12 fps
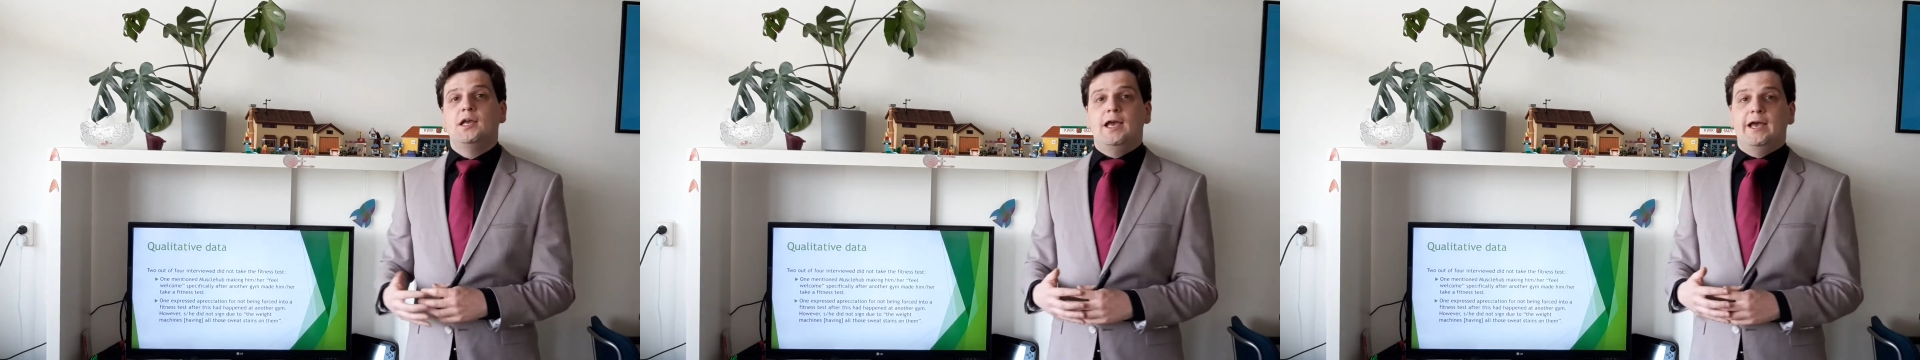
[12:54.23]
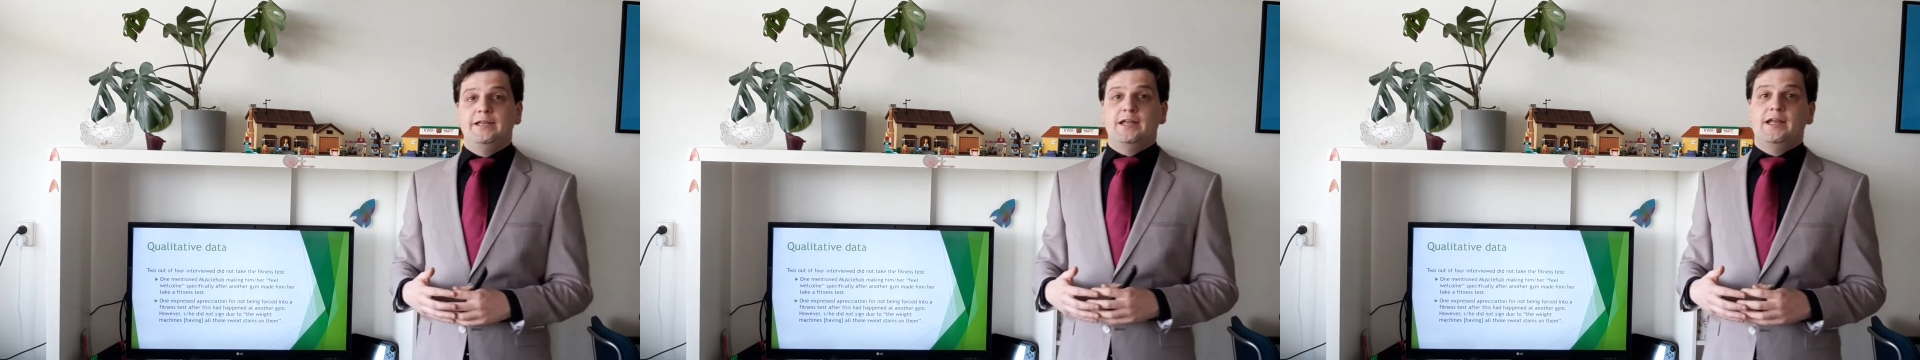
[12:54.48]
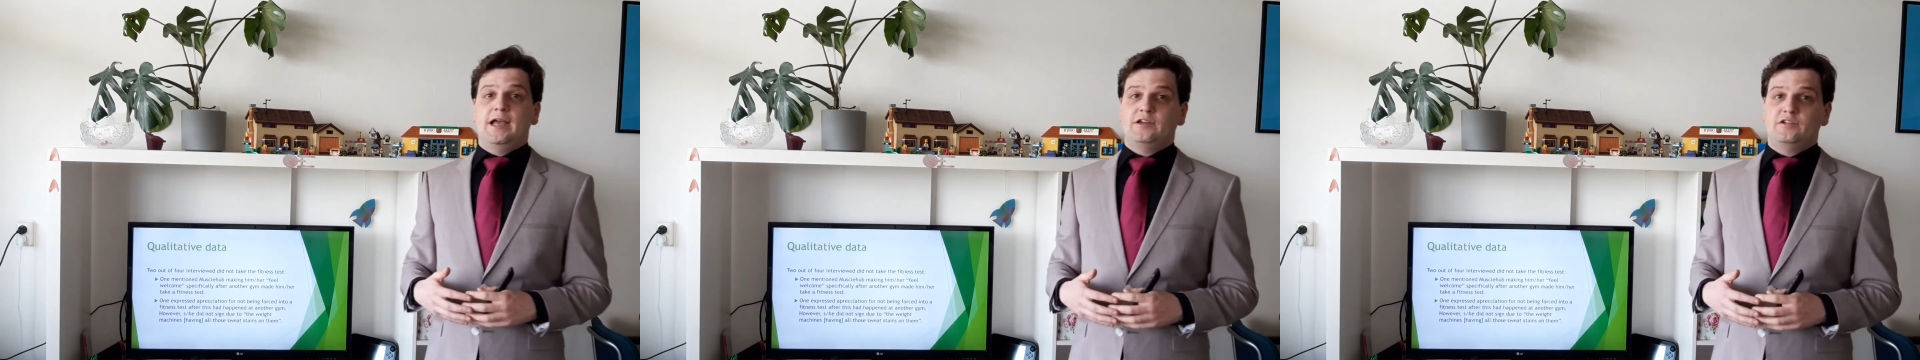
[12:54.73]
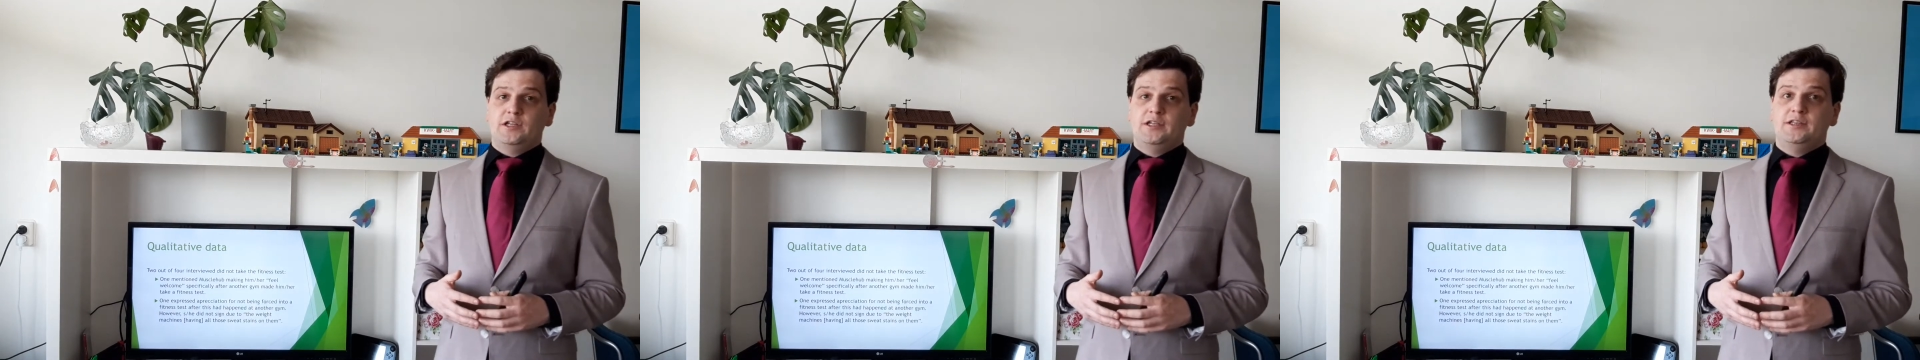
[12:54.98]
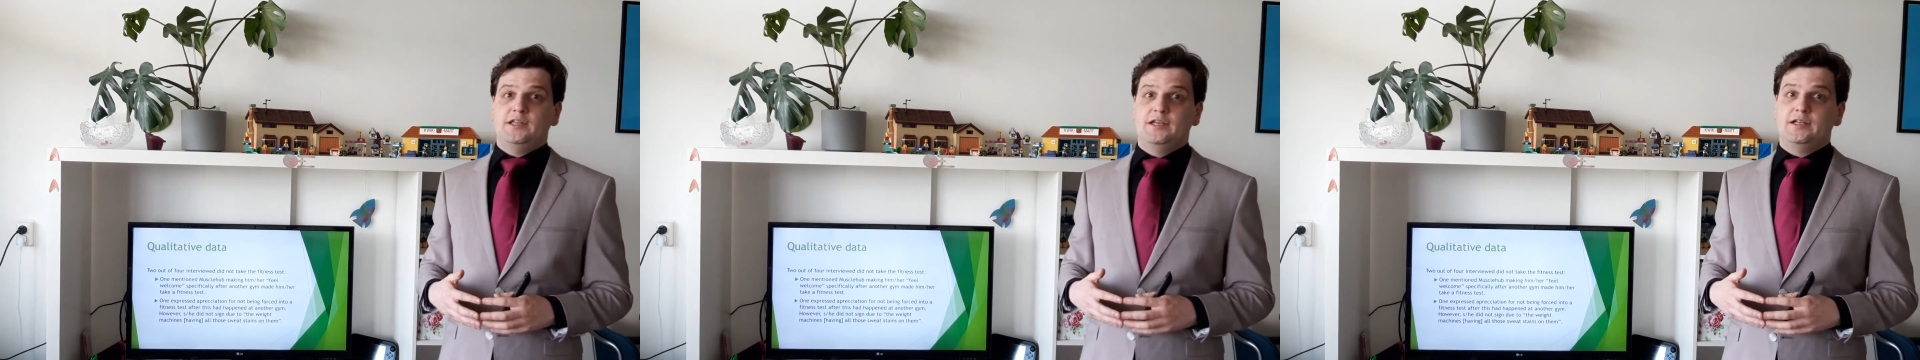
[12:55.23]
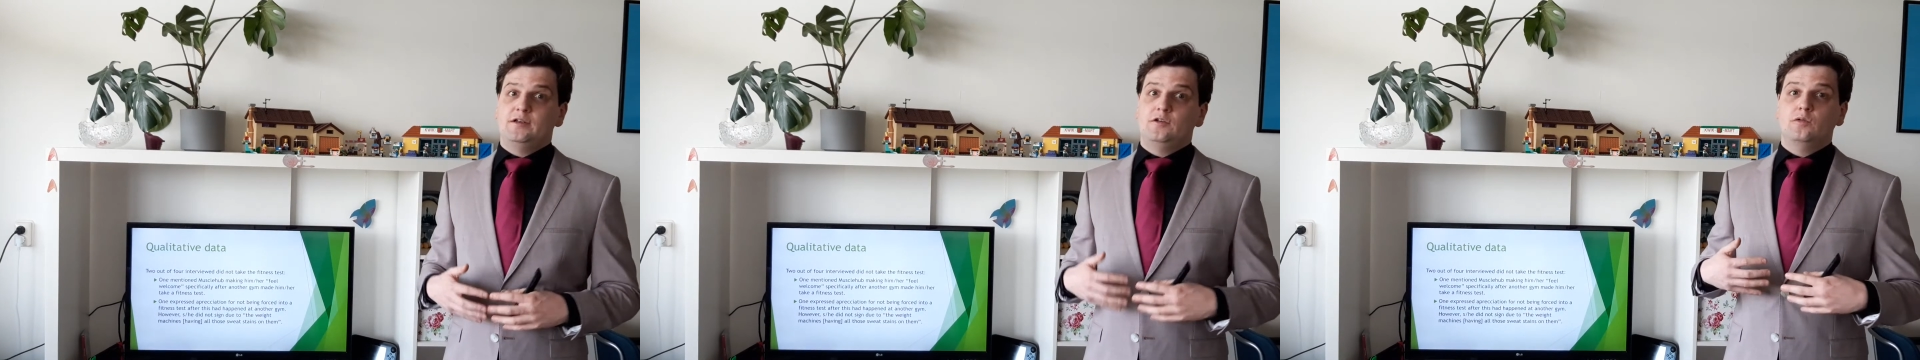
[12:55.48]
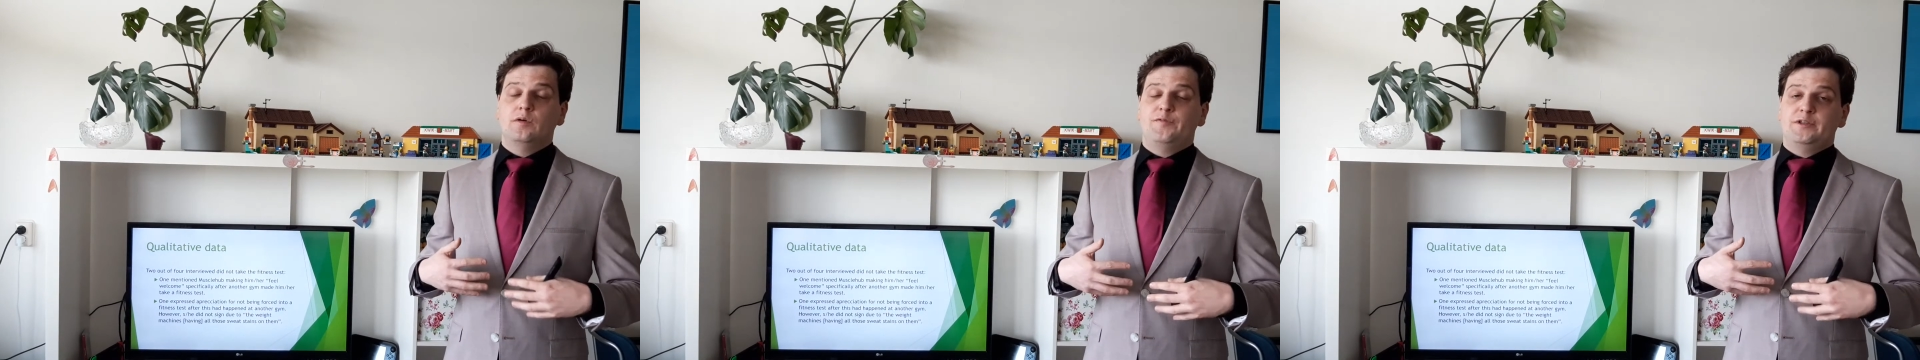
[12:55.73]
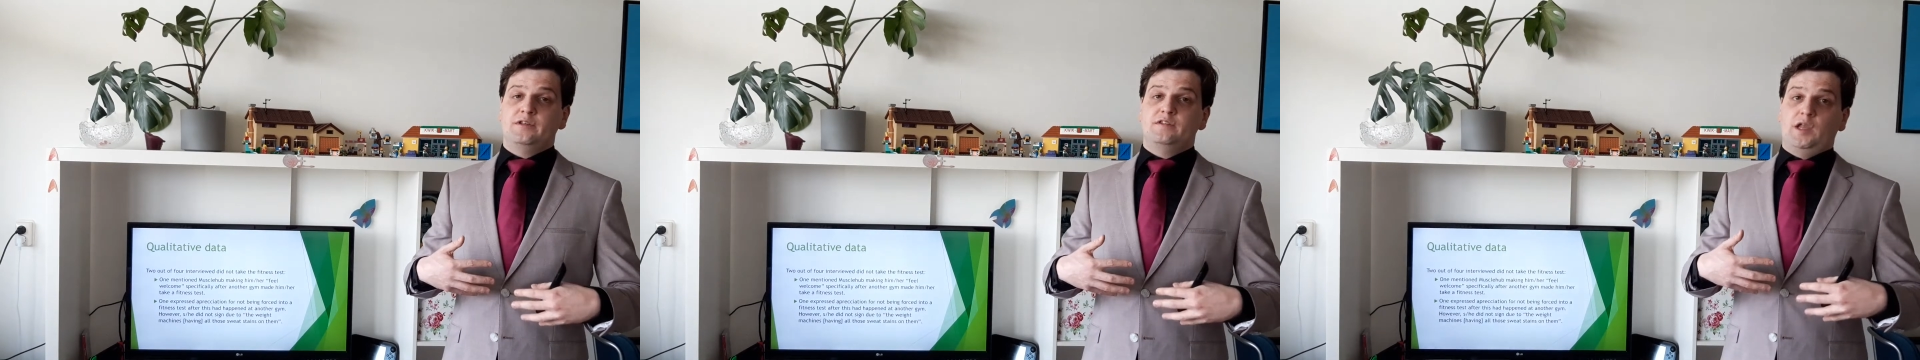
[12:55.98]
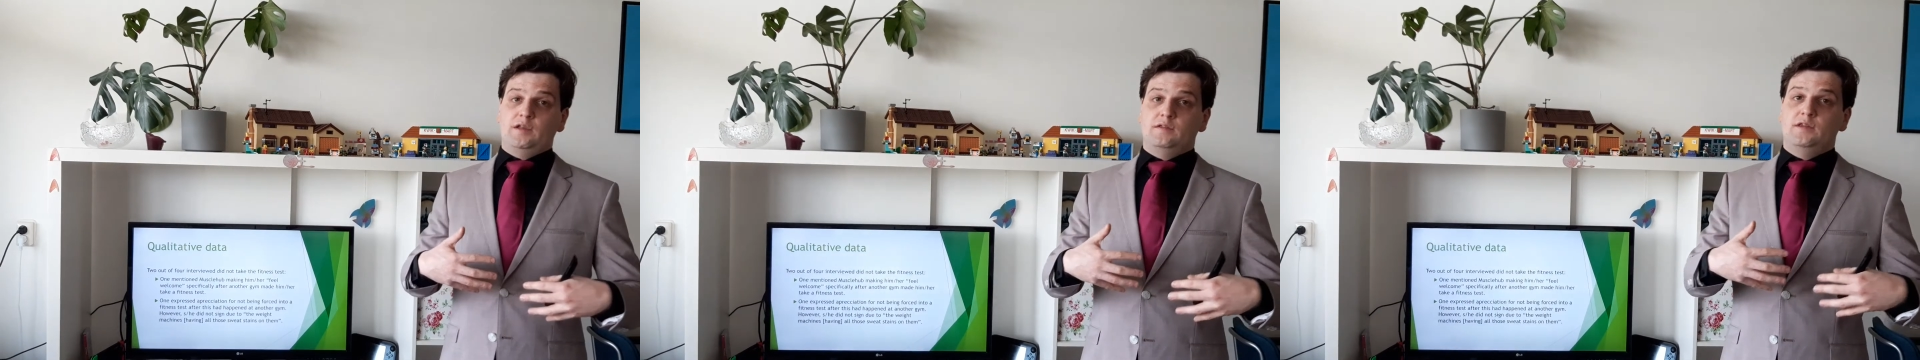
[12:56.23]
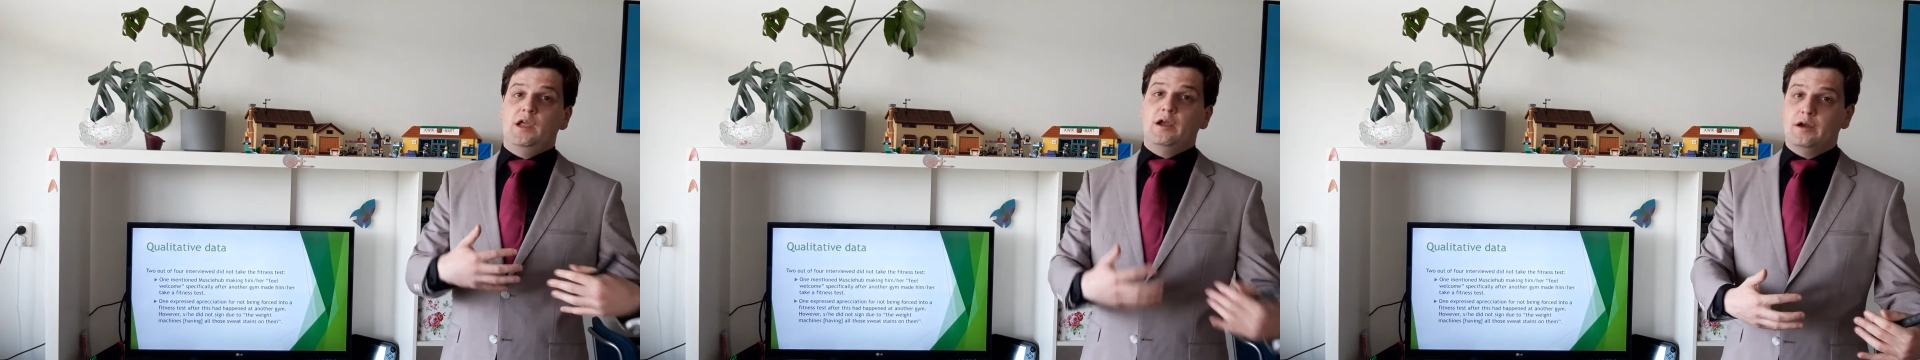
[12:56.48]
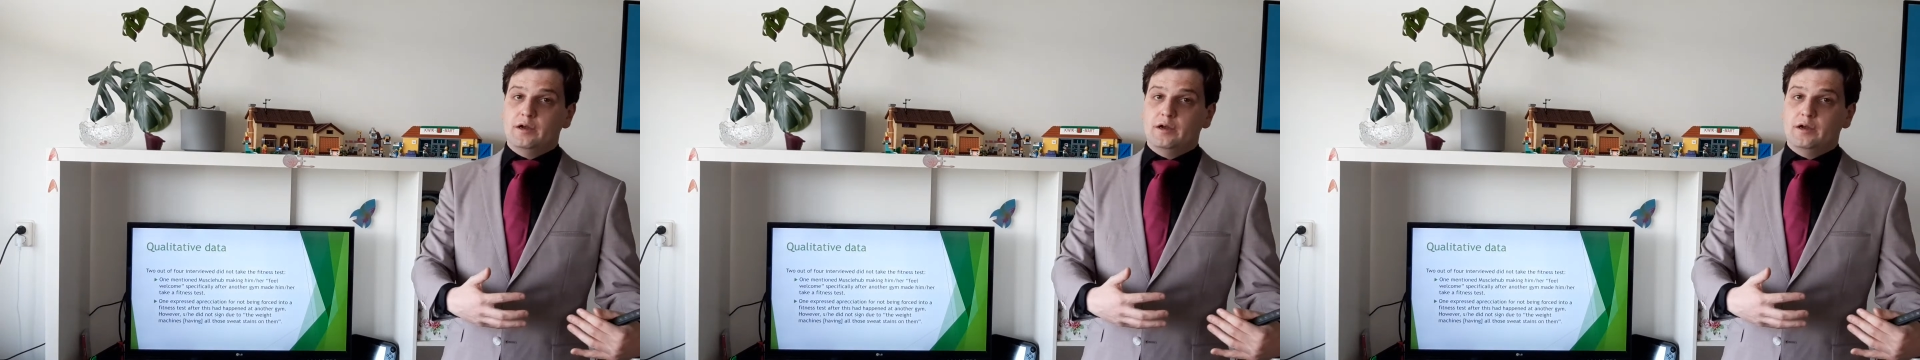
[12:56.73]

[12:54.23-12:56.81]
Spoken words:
and they actually did do a fitness test there,